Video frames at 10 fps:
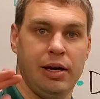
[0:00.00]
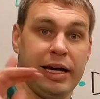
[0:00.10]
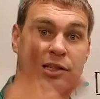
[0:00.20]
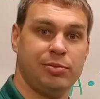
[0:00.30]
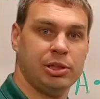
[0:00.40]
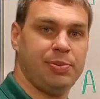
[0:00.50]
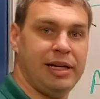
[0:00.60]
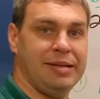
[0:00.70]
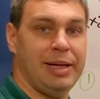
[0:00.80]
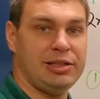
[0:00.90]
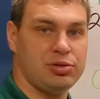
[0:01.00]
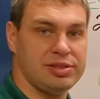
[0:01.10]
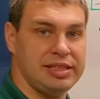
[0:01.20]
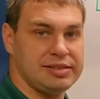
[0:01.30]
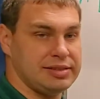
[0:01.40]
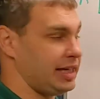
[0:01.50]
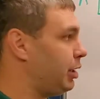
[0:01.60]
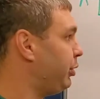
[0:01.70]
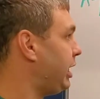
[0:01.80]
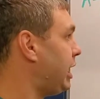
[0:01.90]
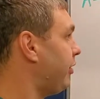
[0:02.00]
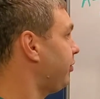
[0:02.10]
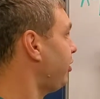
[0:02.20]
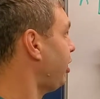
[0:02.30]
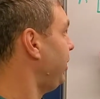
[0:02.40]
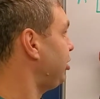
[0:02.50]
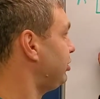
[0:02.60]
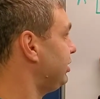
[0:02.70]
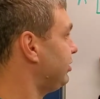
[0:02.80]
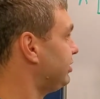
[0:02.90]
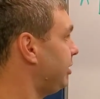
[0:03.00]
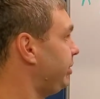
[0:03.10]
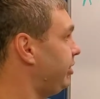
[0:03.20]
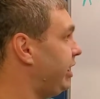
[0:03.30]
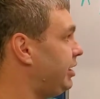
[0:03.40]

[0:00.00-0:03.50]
Hey guys, we're multiplying matrices today. We have our matrices listed up here,